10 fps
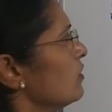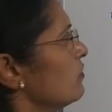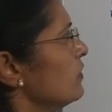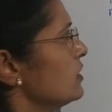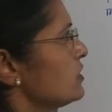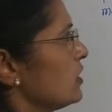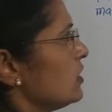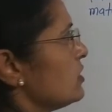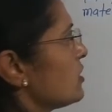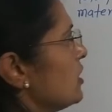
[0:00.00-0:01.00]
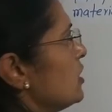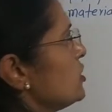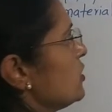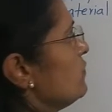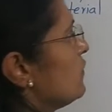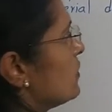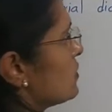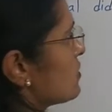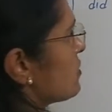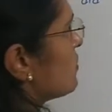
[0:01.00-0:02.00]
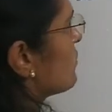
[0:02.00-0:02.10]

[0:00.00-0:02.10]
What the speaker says: we'll see this condition first.